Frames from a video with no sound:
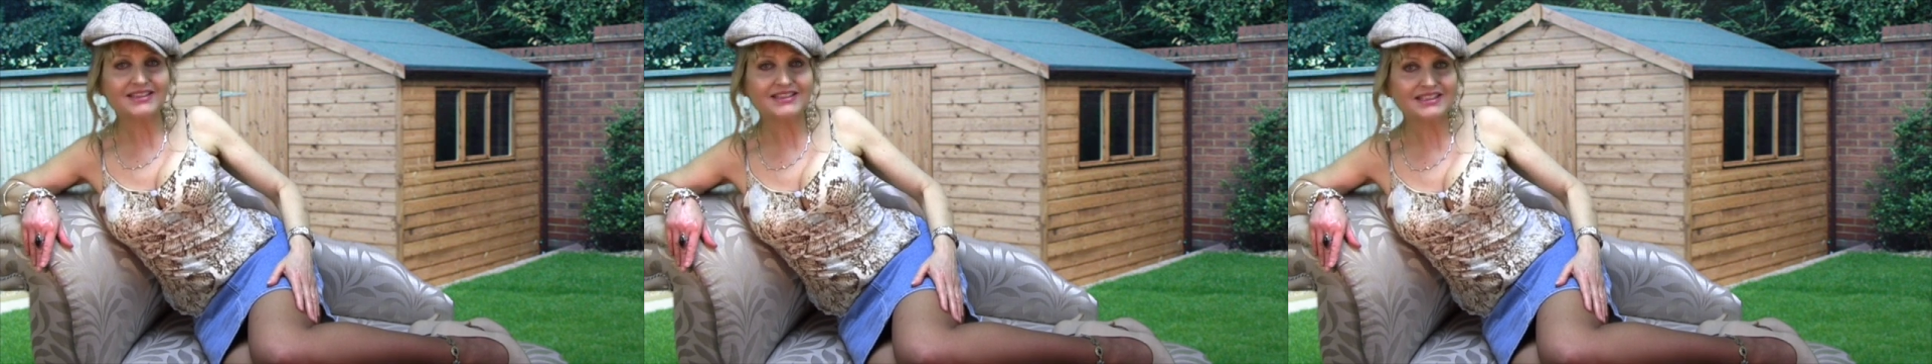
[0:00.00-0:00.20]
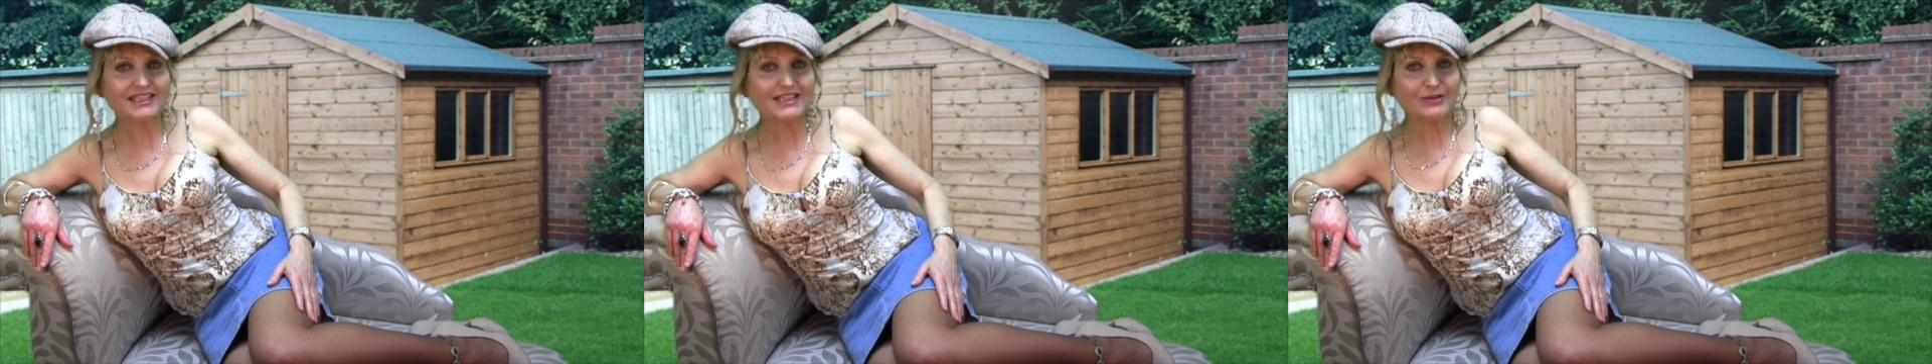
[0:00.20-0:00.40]

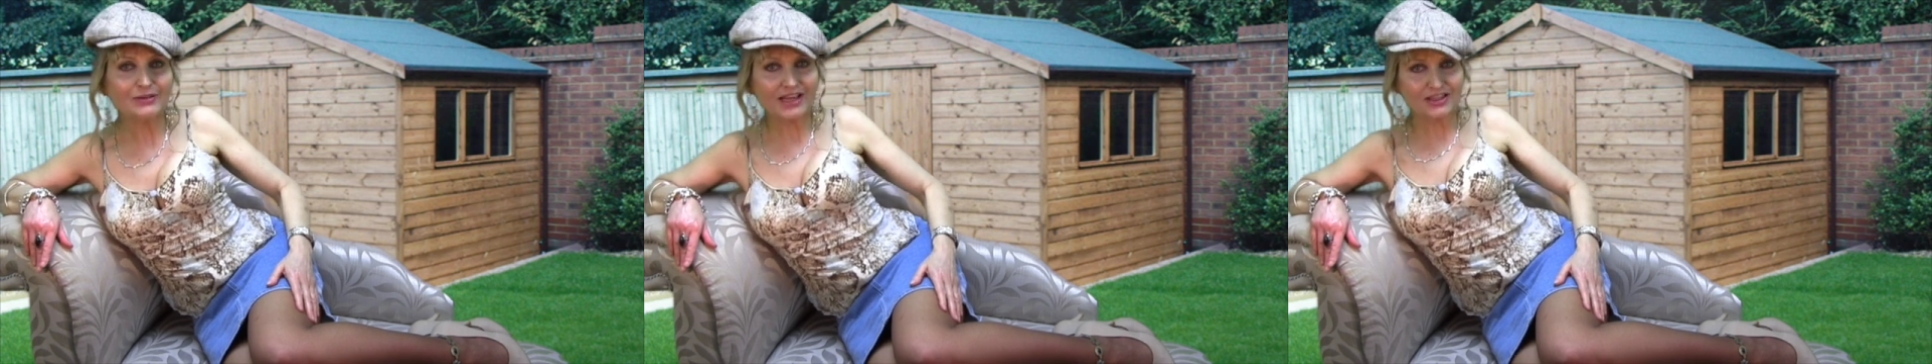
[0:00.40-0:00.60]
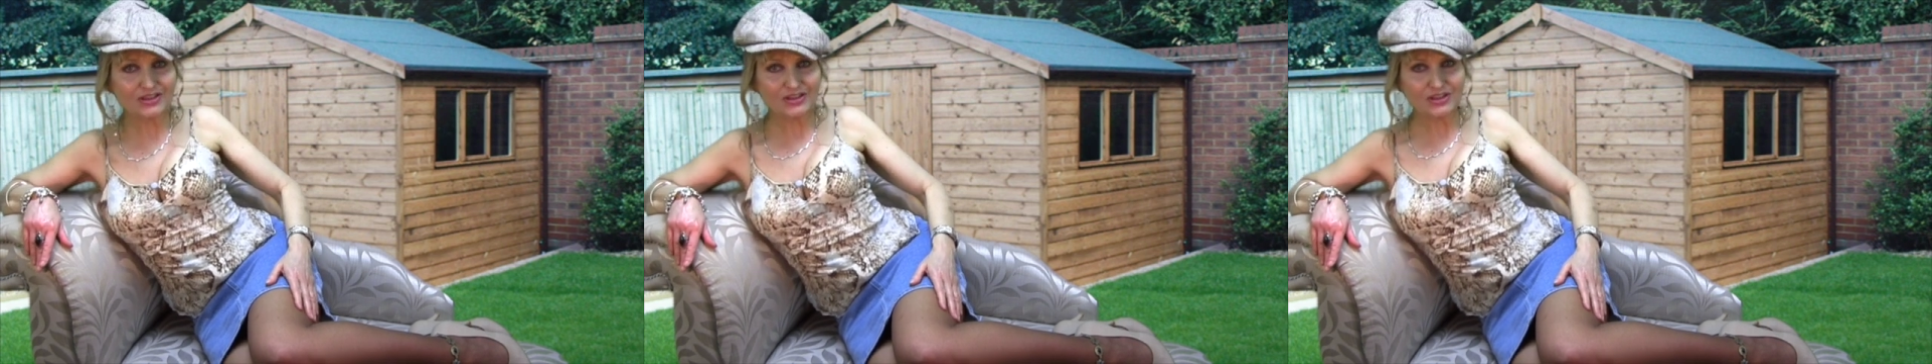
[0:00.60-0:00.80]
see you
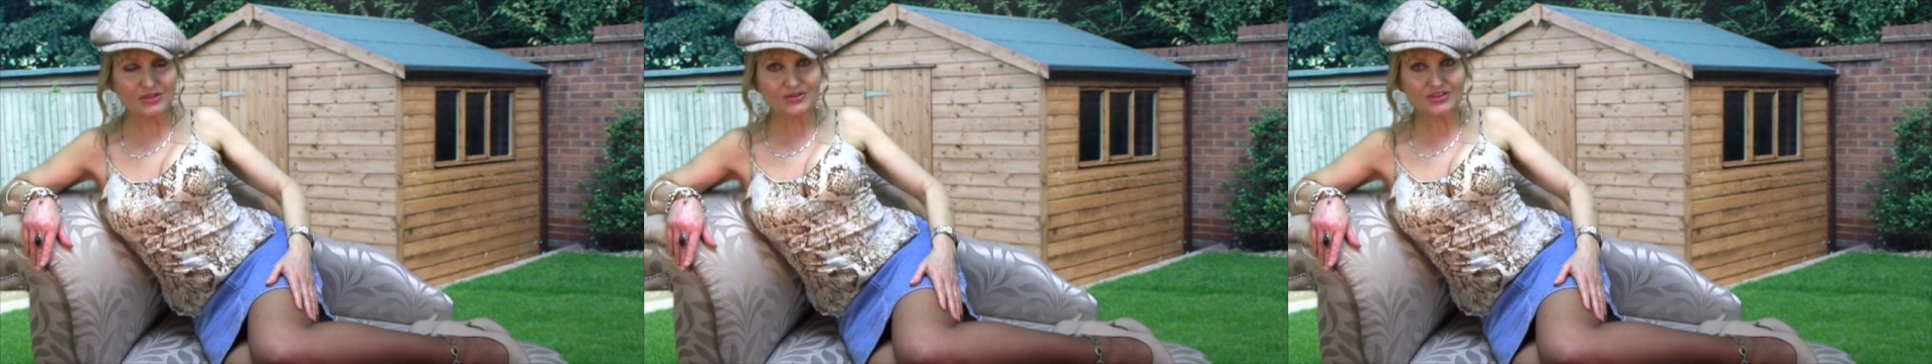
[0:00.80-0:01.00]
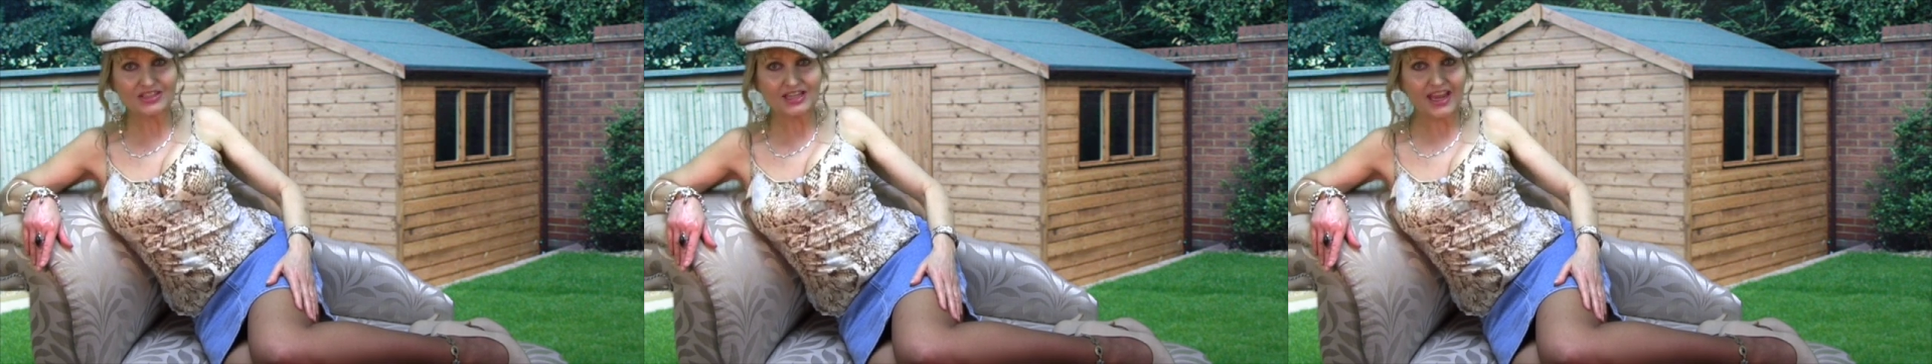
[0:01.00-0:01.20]
next
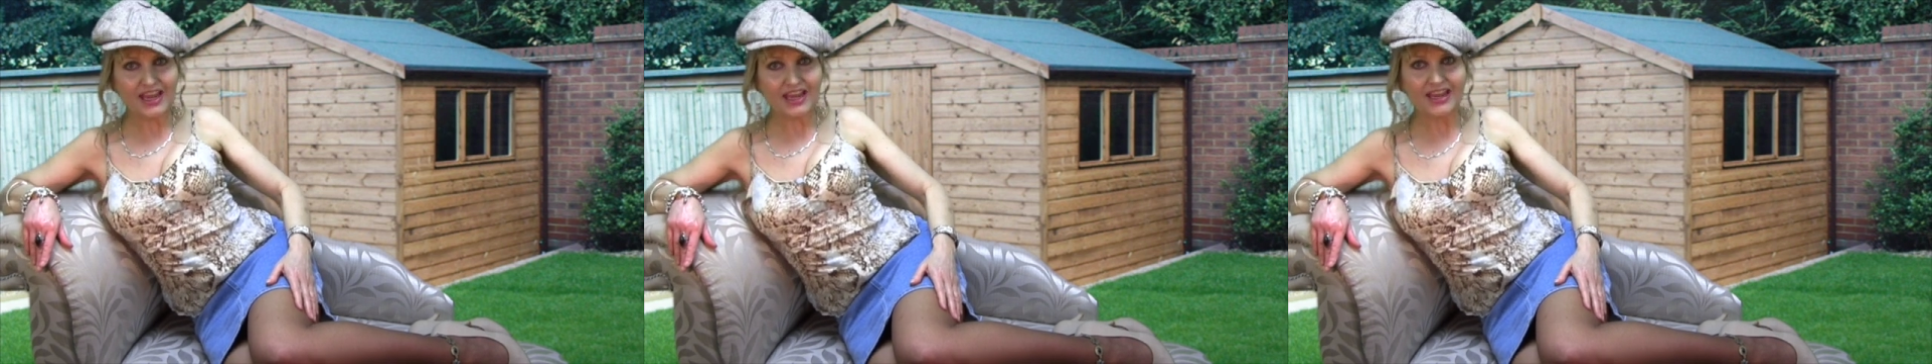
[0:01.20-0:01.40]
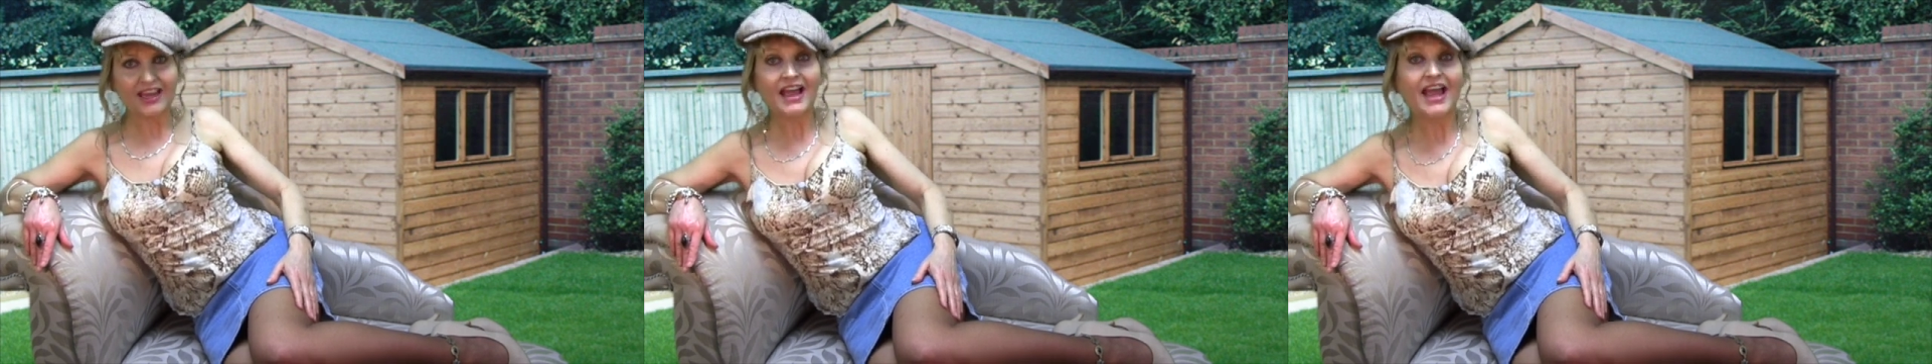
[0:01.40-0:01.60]

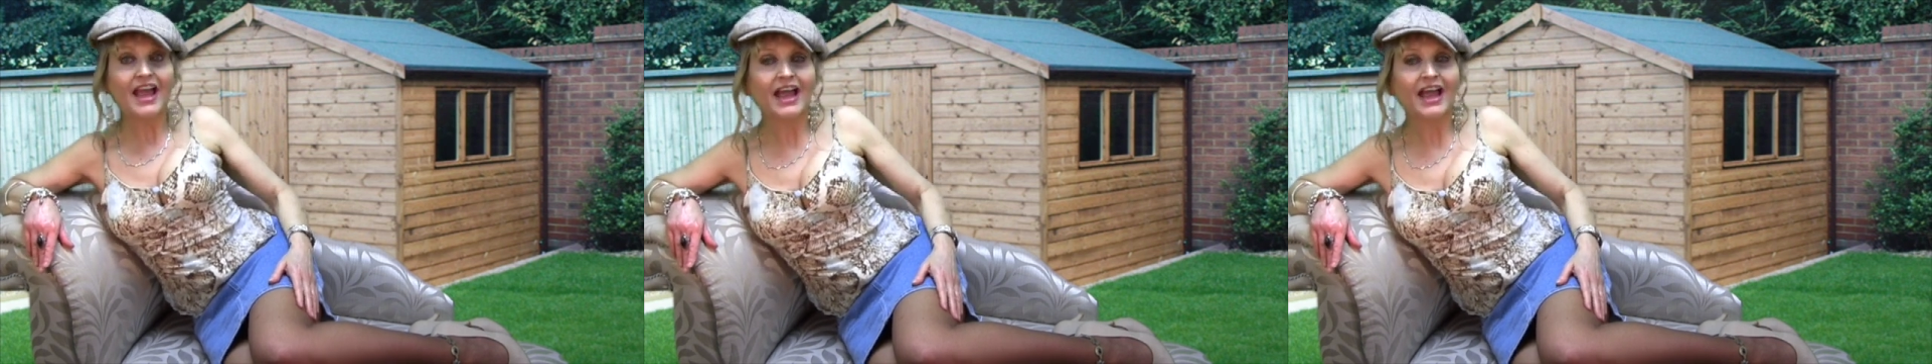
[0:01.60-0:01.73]
Tuesday.